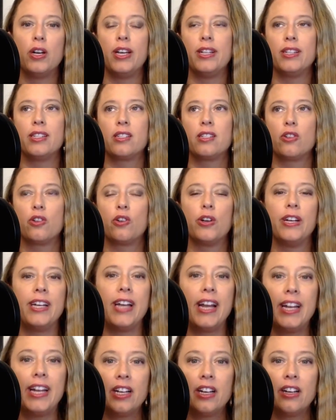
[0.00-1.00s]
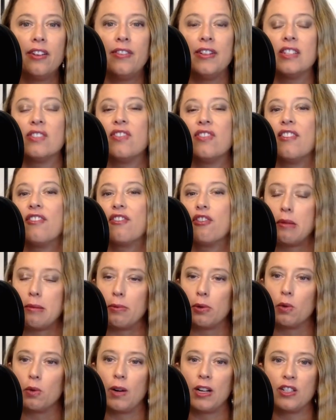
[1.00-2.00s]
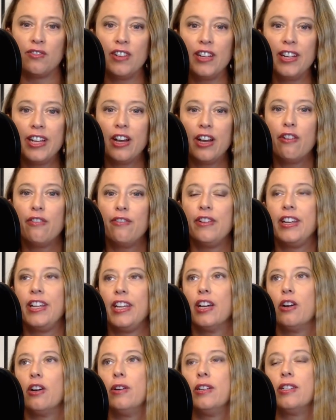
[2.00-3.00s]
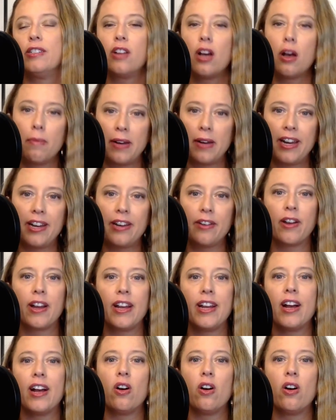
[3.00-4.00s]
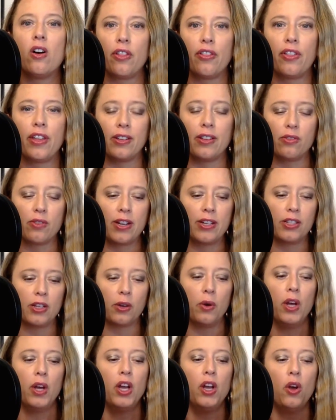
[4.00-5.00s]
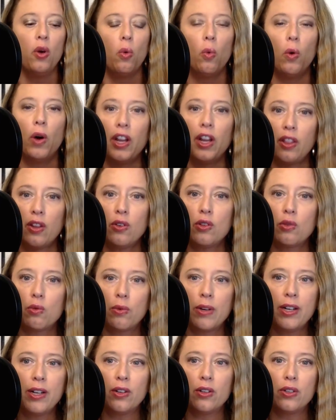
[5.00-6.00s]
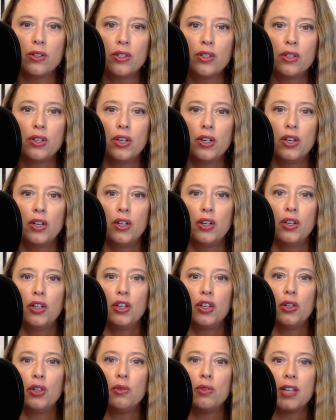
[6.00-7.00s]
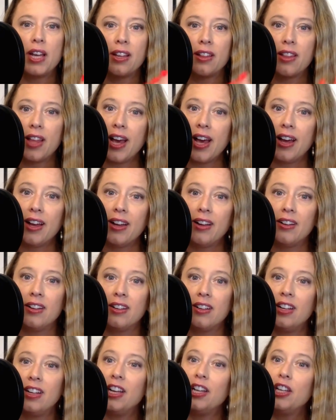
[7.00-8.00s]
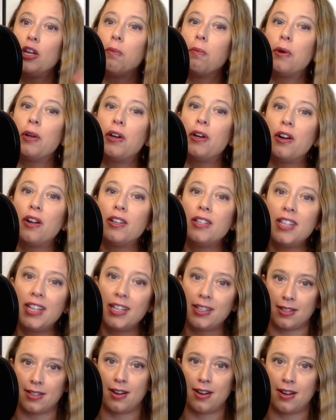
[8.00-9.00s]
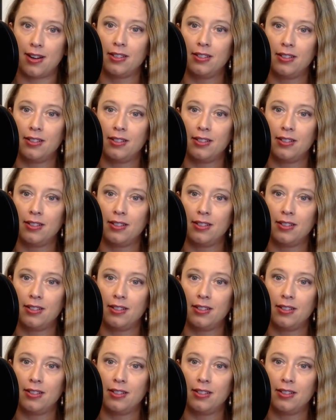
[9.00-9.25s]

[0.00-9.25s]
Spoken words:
It's creative. It's fun for people to watch video. Video is dominating right now, all the things, right? So one of those reels, you take that and you put it on TikTok.